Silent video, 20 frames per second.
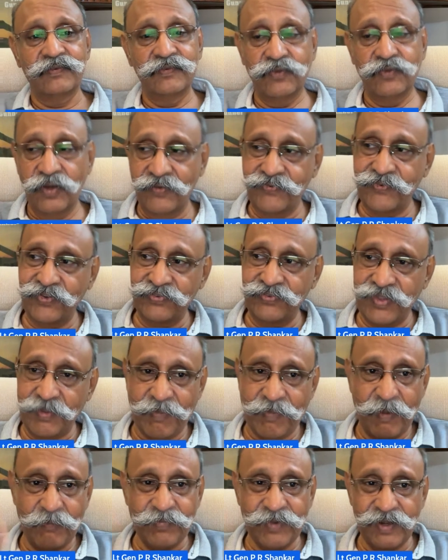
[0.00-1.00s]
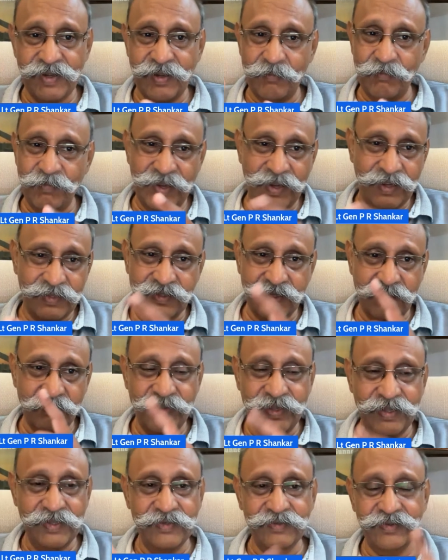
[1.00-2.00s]
Though, of course, they pumped it up by other
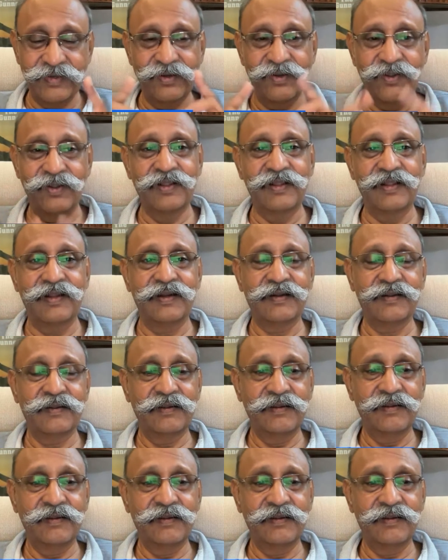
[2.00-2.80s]
means and all that.